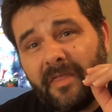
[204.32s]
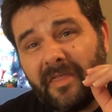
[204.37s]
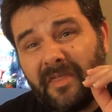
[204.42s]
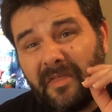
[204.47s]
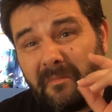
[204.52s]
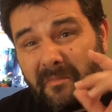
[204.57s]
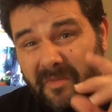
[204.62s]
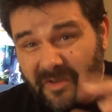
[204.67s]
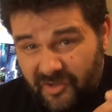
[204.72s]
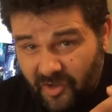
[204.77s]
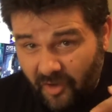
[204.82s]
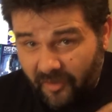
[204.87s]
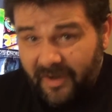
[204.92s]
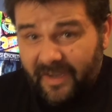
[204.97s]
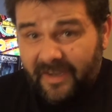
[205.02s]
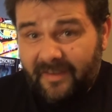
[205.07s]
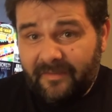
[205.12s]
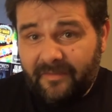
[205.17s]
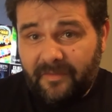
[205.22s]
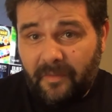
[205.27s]
The
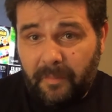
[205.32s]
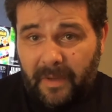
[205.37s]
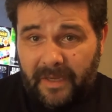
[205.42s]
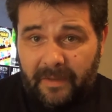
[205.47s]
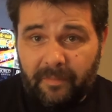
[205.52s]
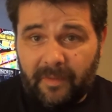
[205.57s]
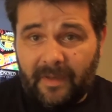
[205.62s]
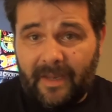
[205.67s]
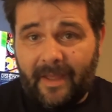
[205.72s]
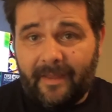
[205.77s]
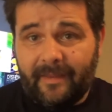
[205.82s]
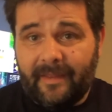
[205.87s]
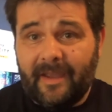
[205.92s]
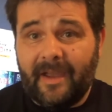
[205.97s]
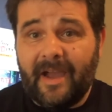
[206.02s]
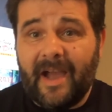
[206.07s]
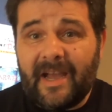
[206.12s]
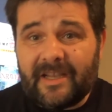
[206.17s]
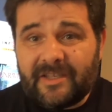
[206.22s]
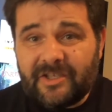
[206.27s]
majority of the people out there
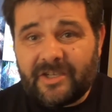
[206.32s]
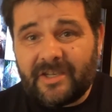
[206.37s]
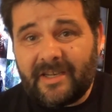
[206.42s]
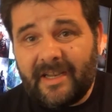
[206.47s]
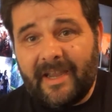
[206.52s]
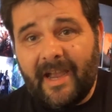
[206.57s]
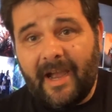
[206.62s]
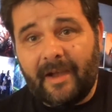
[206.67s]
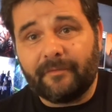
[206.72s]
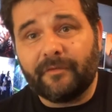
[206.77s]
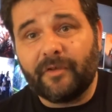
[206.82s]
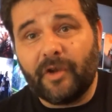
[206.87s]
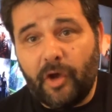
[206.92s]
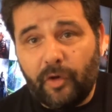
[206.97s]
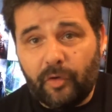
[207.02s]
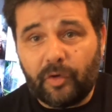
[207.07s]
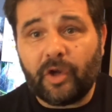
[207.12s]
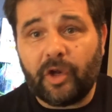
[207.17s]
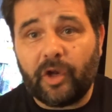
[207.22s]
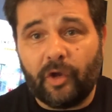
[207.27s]
actually have no
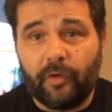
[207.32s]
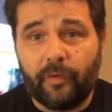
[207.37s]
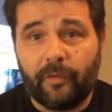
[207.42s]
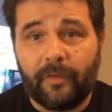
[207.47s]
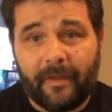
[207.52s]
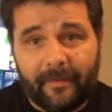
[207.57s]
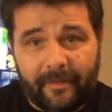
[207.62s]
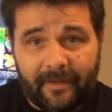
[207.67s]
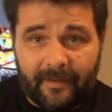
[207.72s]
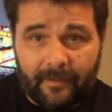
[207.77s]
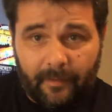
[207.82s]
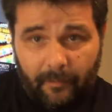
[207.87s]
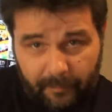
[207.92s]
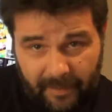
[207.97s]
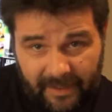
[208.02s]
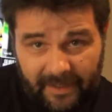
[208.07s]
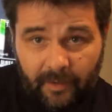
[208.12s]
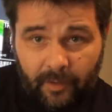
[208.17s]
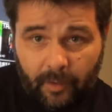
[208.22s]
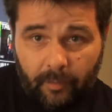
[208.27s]
clue. They think the
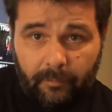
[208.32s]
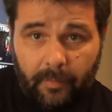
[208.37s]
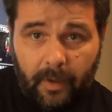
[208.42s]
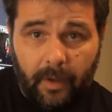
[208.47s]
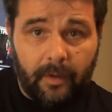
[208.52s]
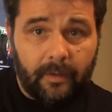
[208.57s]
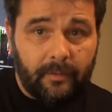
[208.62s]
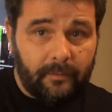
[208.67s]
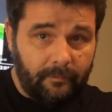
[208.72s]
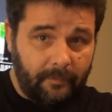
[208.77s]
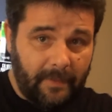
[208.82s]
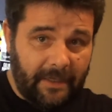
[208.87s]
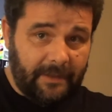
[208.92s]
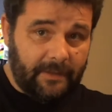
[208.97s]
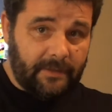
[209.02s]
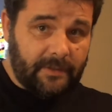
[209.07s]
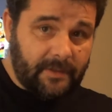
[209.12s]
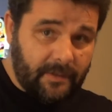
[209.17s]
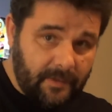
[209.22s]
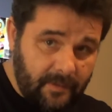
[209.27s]
bigger number
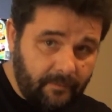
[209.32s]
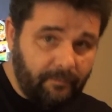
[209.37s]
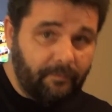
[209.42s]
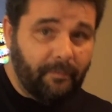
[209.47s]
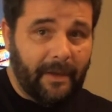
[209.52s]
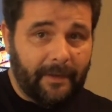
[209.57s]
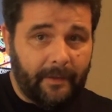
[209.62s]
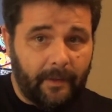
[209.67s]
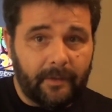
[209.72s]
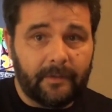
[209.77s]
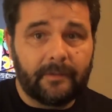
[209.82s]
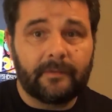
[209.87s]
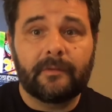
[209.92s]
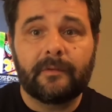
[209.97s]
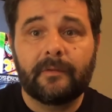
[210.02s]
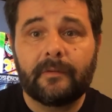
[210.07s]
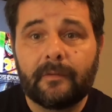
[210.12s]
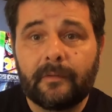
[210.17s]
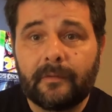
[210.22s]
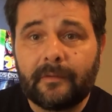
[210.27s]
means better.
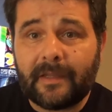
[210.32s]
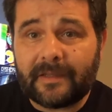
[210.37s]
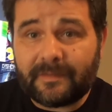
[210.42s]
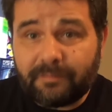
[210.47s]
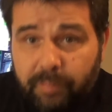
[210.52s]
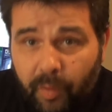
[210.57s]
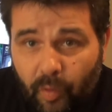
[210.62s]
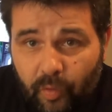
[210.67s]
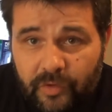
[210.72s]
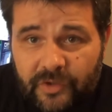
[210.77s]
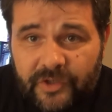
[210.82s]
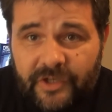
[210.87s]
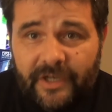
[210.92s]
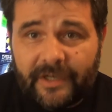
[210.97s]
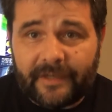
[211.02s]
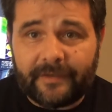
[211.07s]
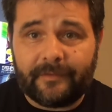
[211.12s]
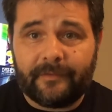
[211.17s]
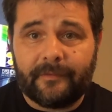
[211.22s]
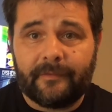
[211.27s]
That's
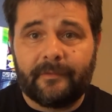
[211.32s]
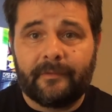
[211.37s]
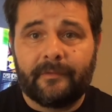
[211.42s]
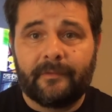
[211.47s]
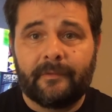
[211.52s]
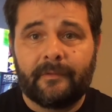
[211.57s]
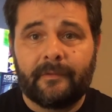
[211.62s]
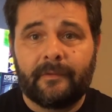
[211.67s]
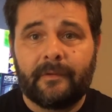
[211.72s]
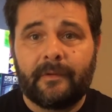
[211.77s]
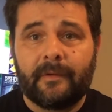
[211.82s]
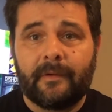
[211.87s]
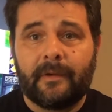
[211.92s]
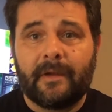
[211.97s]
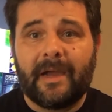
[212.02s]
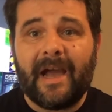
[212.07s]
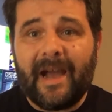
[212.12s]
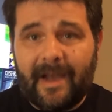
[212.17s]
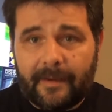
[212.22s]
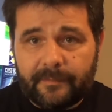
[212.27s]
bullshit.
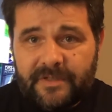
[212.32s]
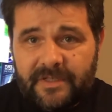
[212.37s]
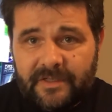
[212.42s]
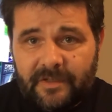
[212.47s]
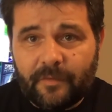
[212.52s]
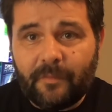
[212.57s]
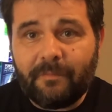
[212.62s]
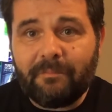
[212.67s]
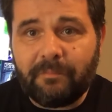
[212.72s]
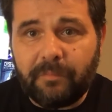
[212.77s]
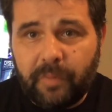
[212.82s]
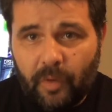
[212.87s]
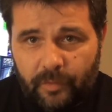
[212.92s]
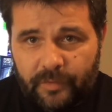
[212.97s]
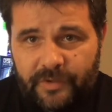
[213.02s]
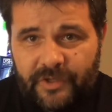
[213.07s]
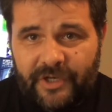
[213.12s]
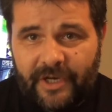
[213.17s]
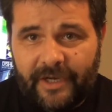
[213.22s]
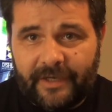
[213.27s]
Absolute
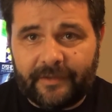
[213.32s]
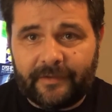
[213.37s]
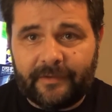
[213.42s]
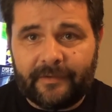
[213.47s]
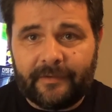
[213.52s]
bullshit.